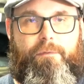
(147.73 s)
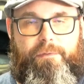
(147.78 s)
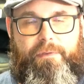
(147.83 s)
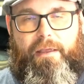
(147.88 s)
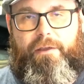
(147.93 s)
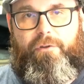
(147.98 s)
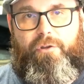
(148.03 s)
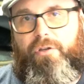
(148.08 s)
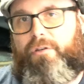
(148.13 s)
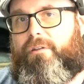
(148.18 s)

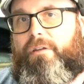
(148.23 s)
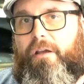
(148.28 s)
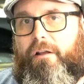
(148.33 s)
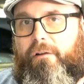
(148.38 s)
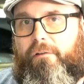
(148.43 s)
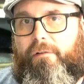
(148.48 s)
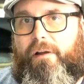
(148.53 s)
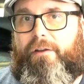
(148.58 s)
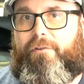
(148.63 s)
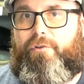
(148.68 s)
Now, you can tuck
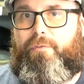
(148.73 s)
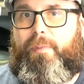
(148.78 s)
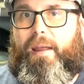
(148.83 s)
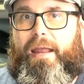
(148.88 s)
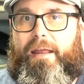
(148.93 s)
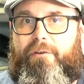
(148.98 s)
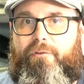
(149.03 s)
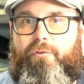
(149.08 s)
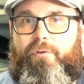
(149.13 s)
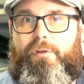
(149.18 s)
it around you
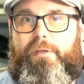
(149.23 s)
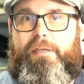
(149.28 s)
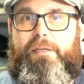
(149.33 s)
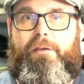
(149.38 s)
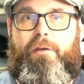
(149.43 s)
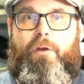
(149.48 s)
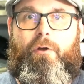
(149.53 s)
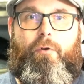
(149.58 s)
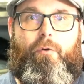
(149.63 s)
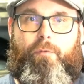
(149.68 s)

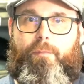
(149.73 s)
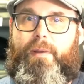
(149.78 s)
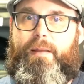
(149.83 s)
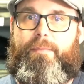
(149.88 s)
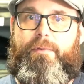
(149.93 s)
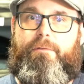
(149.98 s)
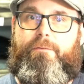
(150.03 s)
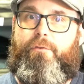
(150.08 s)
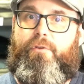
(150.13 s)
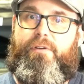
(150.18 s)
manually, or
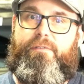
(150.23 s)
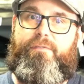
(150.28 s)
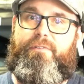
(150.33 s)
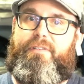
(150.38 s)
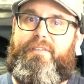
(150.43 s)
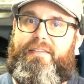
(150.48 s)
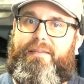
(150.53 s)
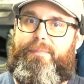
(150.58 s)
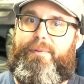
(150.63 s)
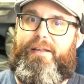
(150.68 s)
maybe if you're even
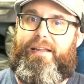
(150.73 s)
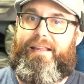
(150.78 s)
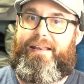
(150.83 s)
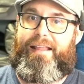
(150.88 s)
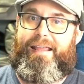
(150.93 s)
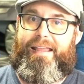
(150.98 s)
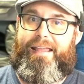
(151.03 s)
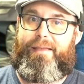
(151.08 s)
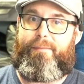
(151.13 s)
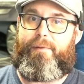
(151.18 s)
sleeping in
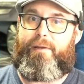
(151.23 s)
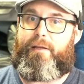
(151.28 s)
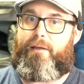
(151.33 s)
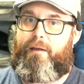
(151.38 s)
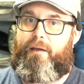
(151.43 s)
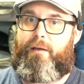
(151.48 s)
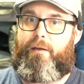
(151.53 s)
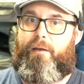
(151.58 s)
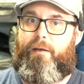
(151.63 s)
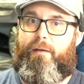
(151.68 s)
a hammock,
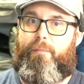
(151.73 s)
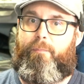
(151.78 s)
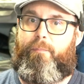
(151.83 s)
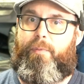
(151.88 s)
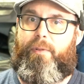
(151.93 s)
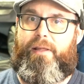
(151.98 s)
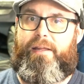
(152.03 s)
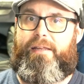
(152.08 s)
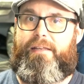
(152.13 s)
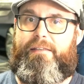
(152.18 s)

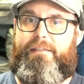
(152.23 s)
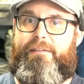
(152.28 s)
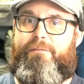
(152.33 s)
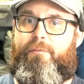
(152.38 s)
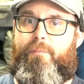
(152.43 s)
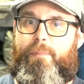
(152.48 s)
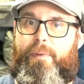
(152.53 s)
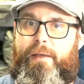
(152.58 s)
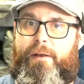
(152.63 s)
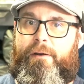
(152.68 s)
blankets
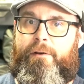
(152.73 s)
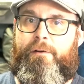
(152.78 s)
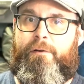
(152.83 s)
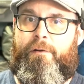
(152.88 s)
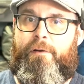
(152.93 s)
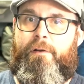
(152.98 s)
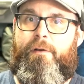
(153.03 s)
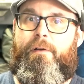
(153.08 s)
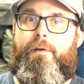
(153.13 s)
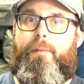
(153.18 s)
even better.
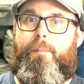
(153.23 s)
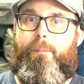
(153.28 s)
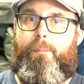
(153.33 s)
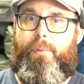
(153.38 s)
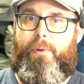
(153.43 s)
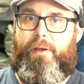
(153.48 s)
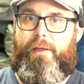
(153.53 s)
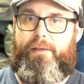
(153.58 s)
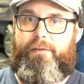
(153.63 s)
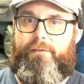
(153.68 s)

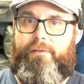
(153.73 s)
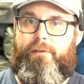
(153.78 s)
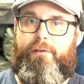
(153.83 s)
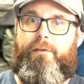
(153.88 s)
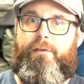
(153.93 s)
But